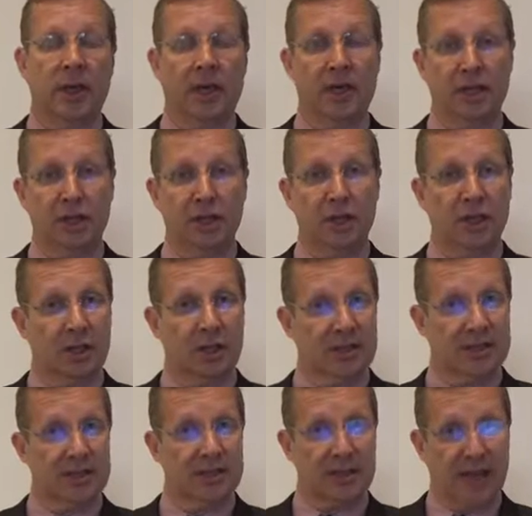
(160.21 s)
and then you can
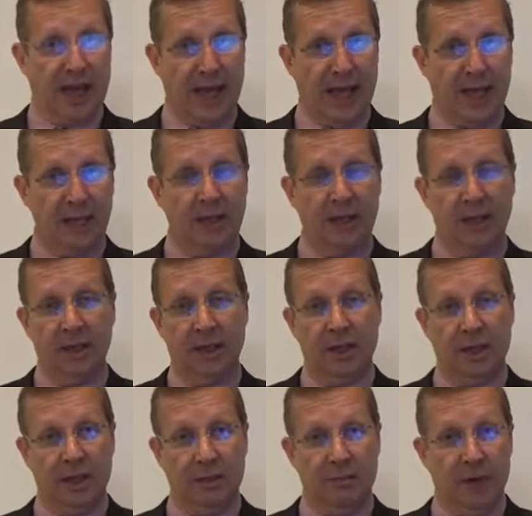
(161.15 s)
scan and
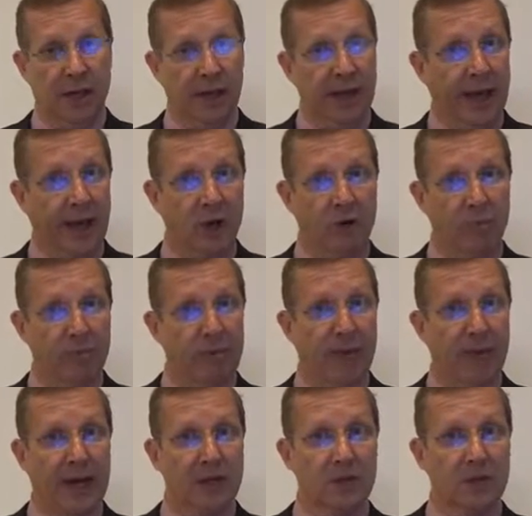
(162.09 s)
email that copy
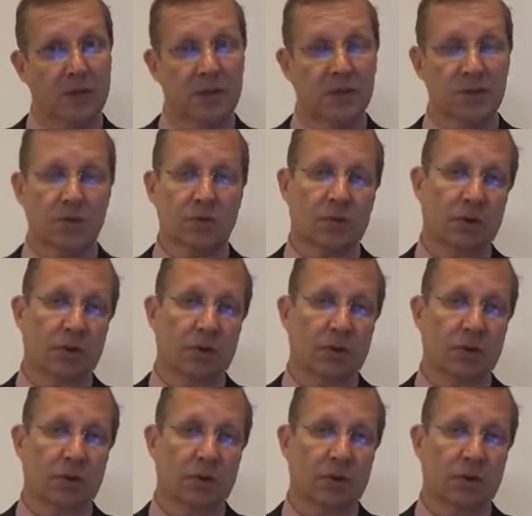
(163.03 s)
back to us.